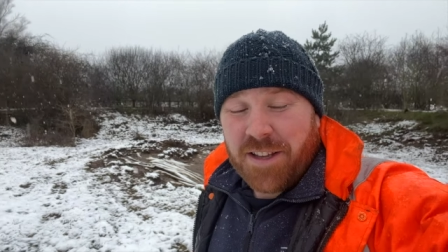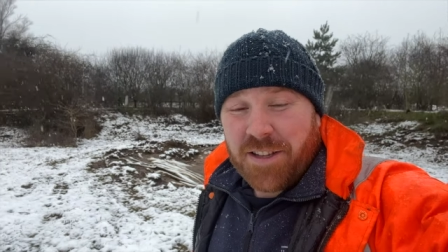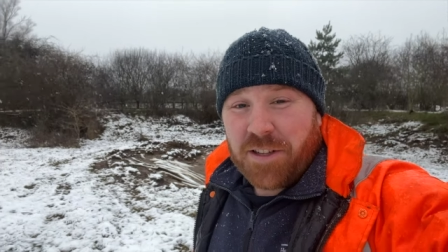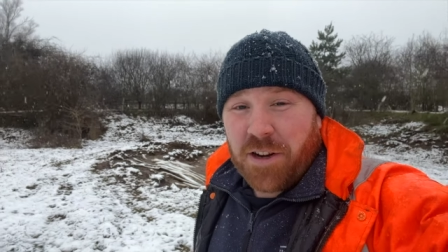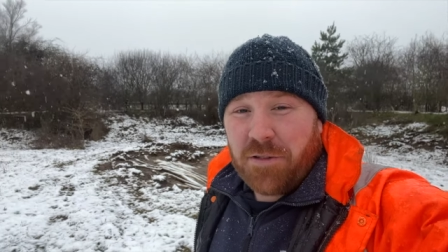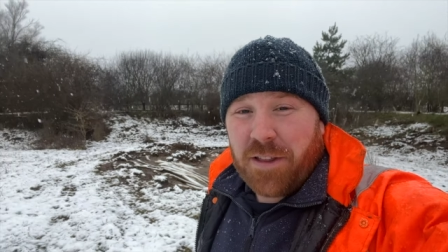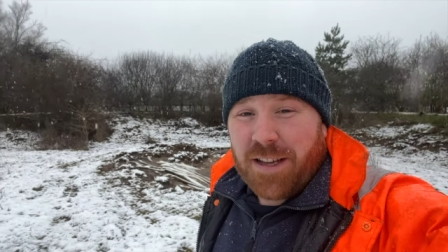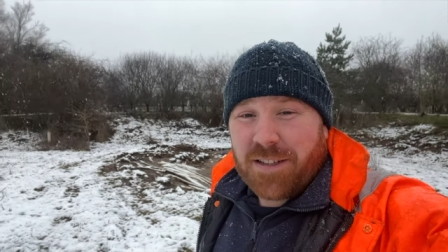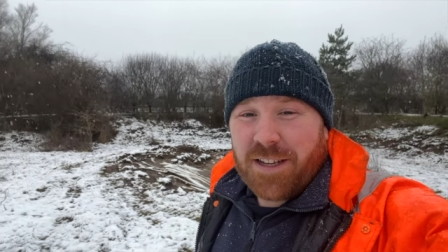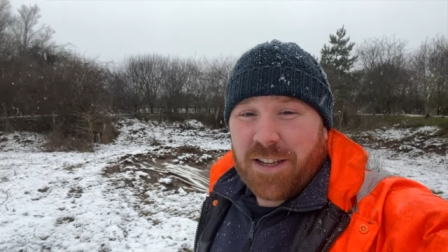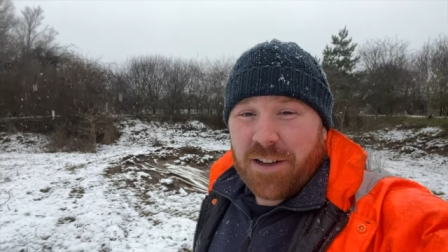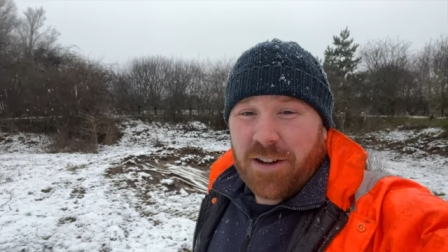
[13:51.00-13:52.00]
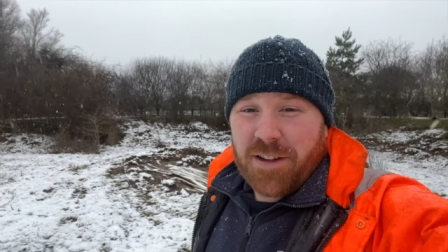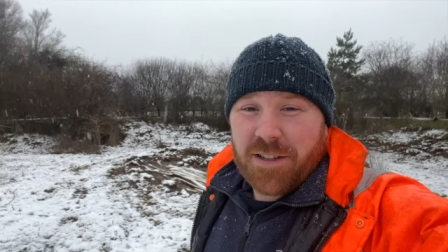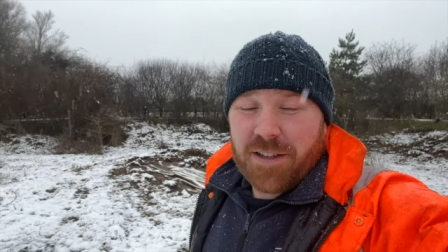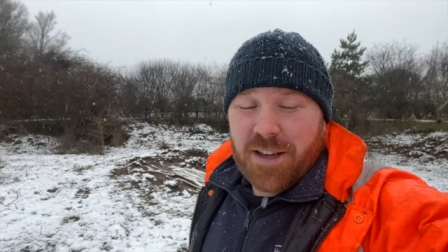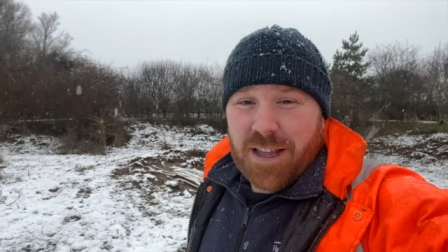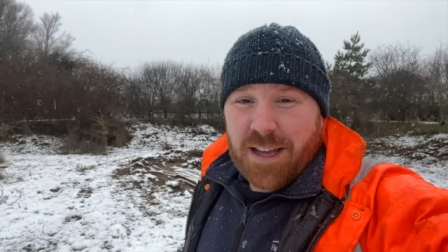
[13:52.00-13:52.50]
So that's it,
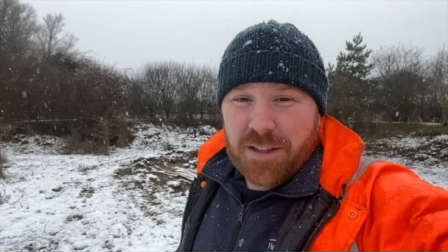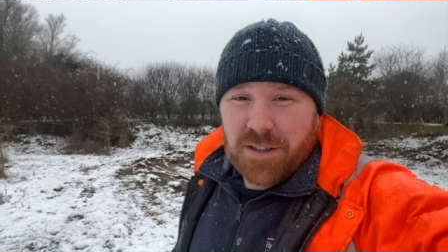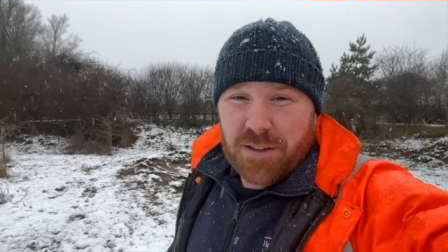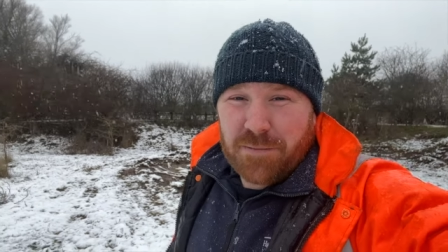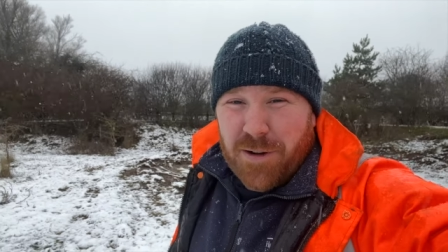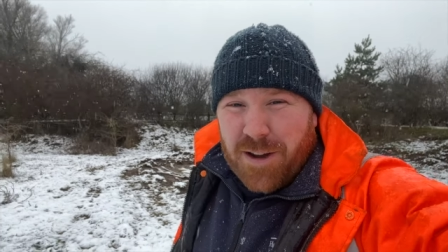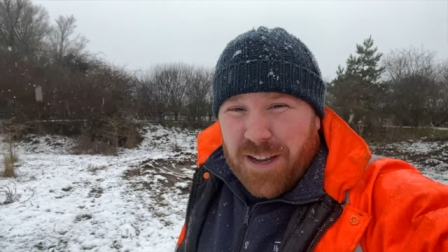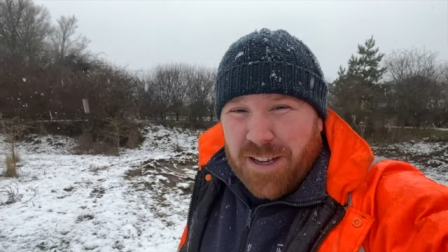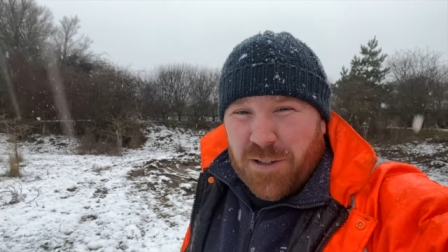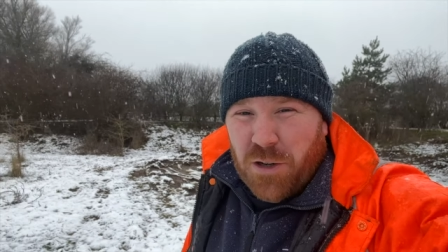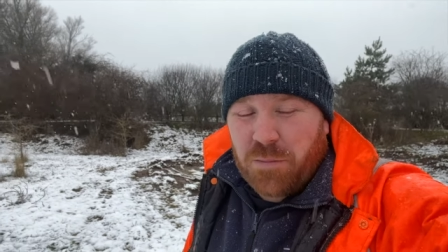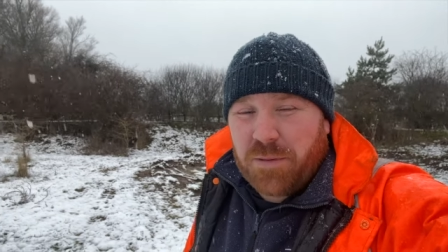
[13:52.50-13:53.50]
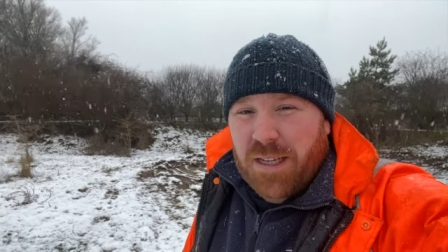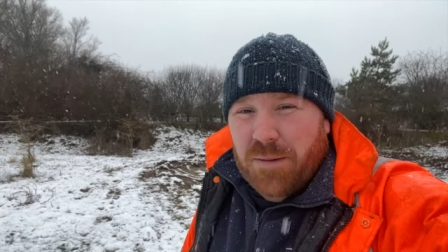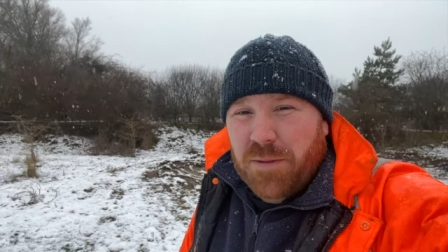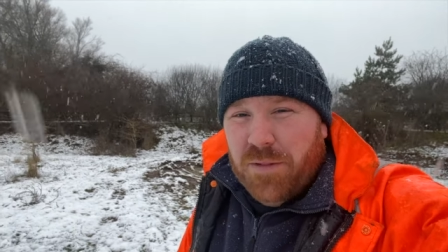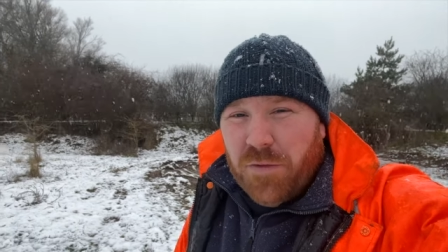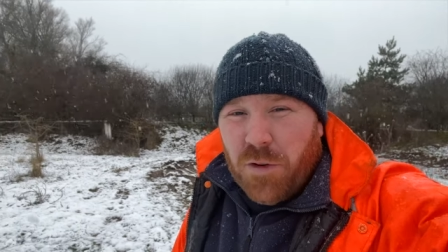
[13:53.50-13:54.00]
guys. That's my top
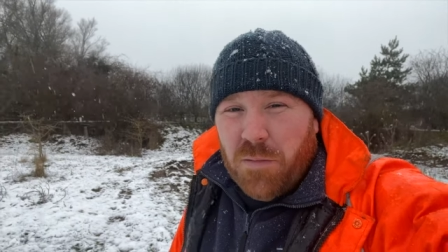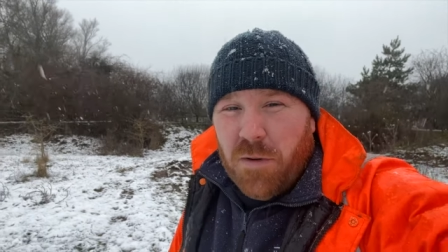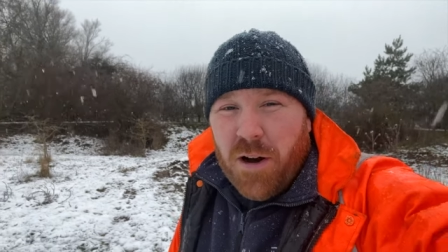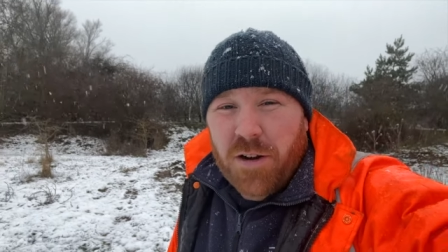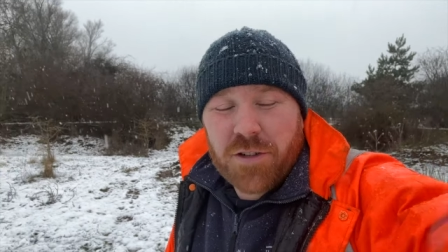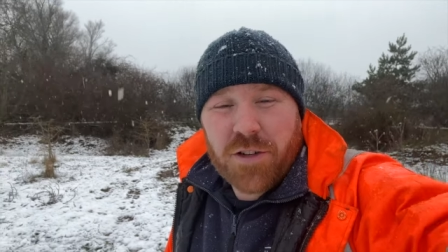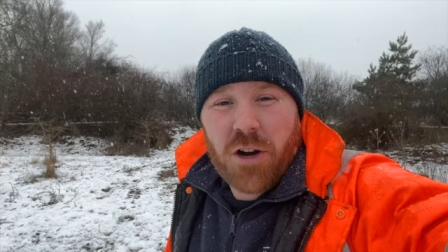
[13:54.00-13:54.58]
tips for March.